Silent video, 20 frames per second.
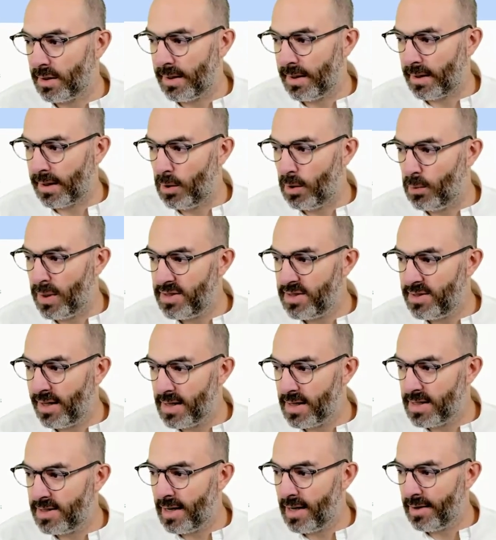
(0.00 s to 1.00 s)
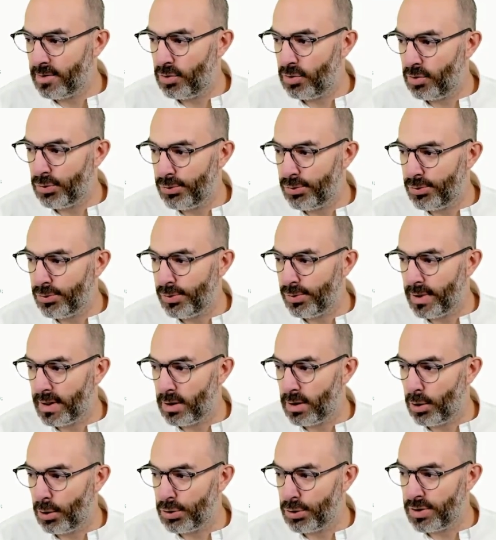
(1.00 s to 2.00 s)
request that is sent to the
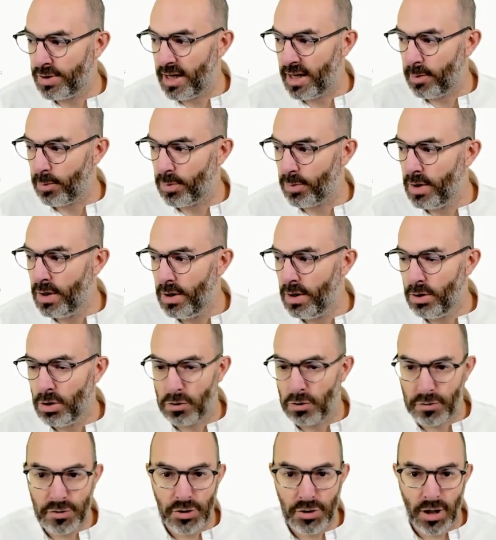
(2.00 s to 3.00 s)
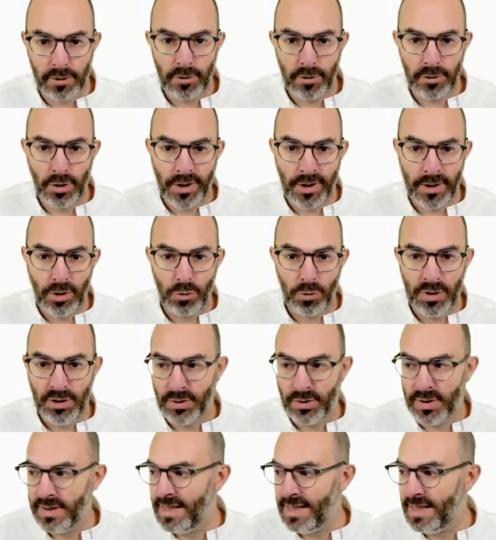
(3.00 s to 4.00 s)
host name of
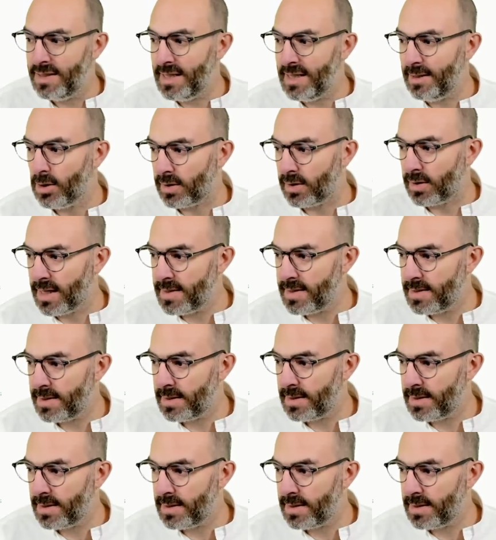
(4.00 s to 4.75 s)
server.adobe.tc.net.